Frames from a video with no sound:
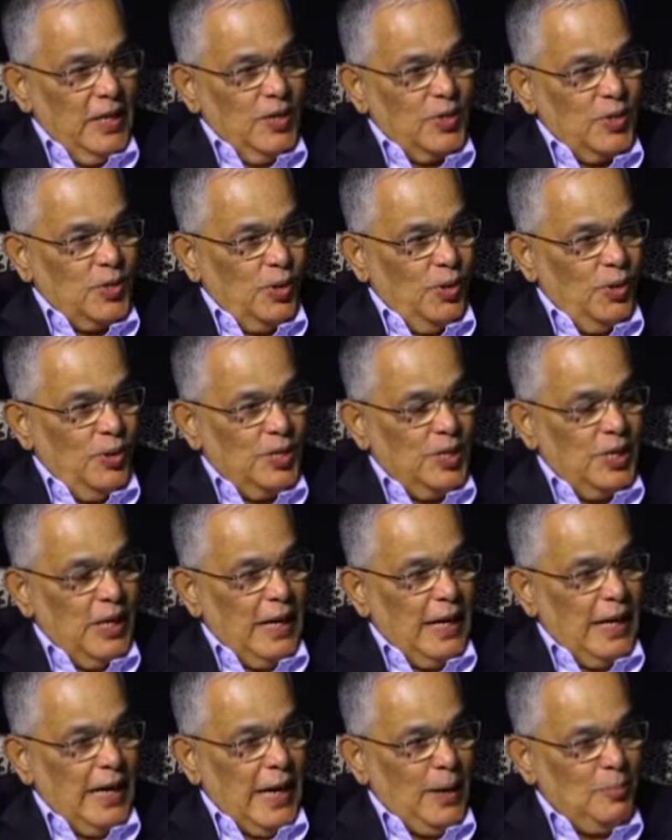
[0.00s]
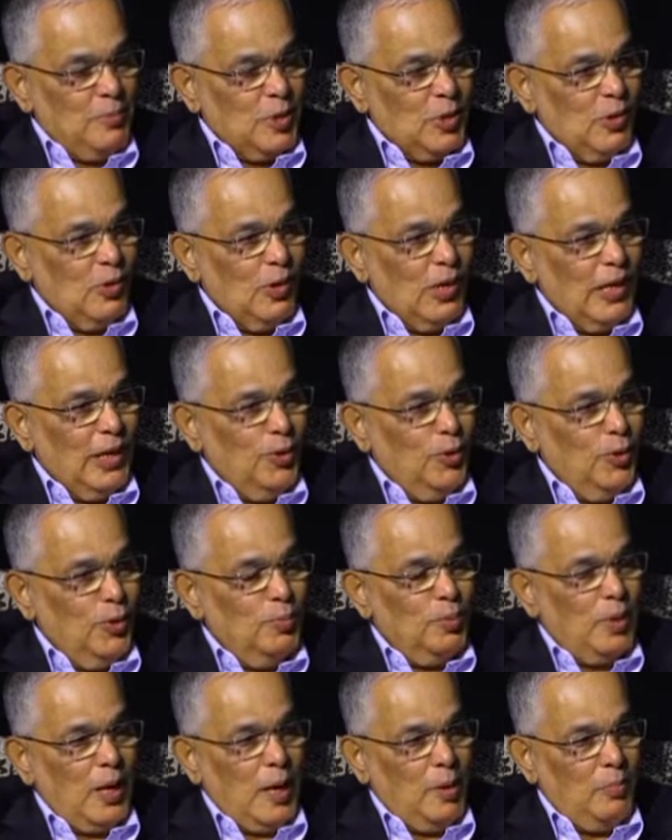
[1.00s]
So she had absolutely no
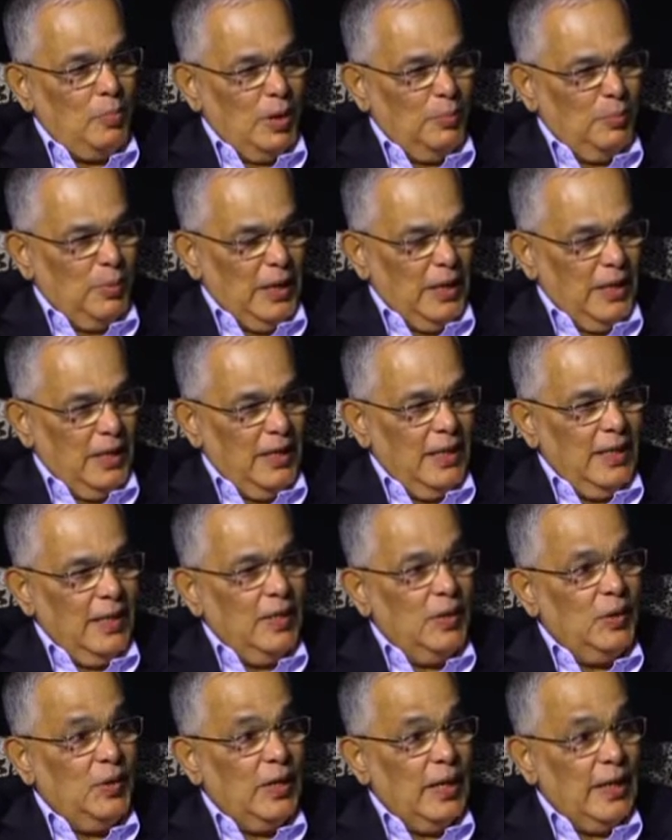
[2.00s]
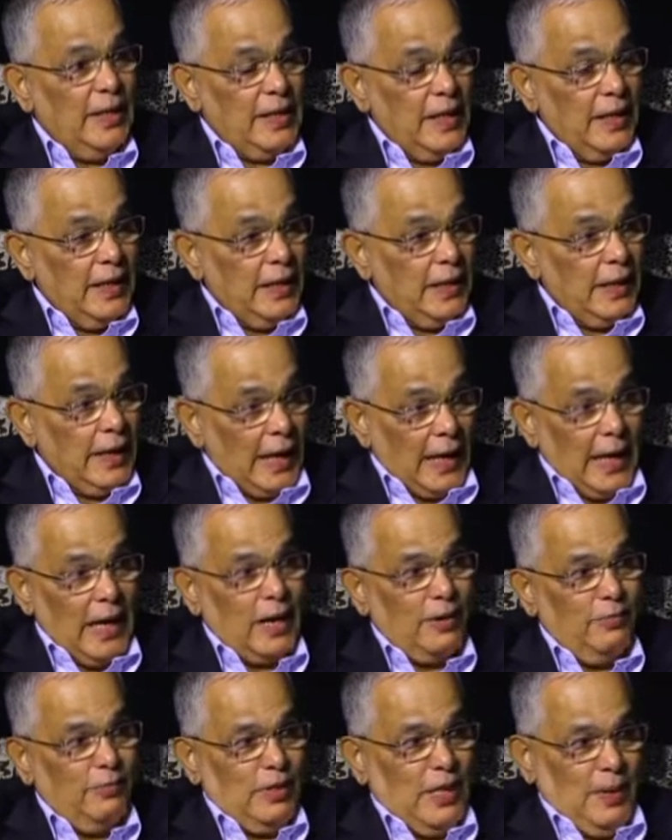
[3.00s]
problem in taking
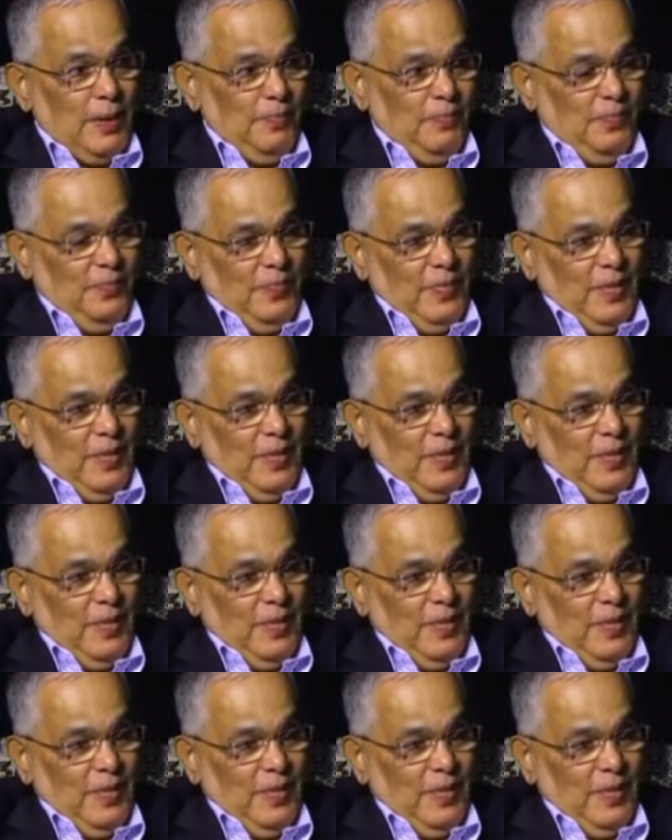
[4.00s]
care of them.